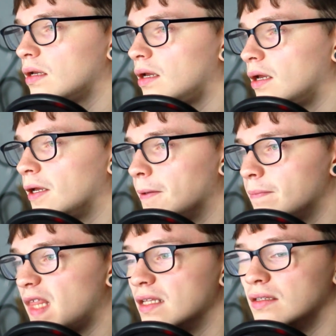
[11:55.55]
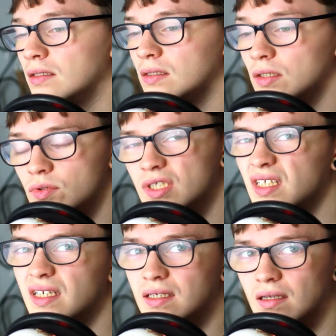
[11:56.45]
Then
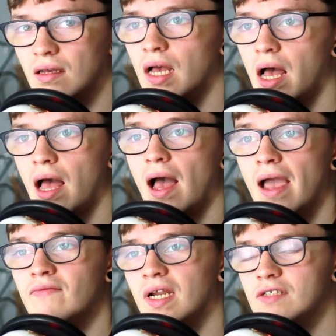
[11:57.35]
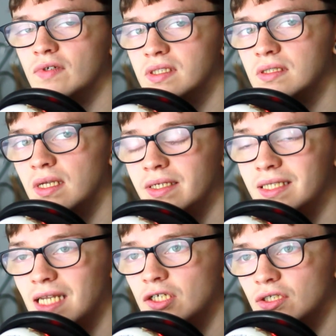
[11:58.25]
usually, I haven't asked for an
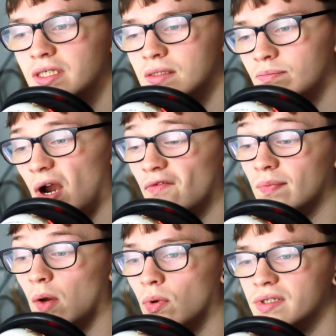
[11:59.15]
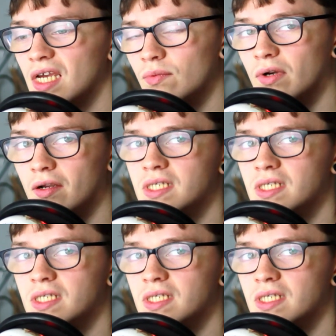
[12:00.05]
extension apart from that one time where I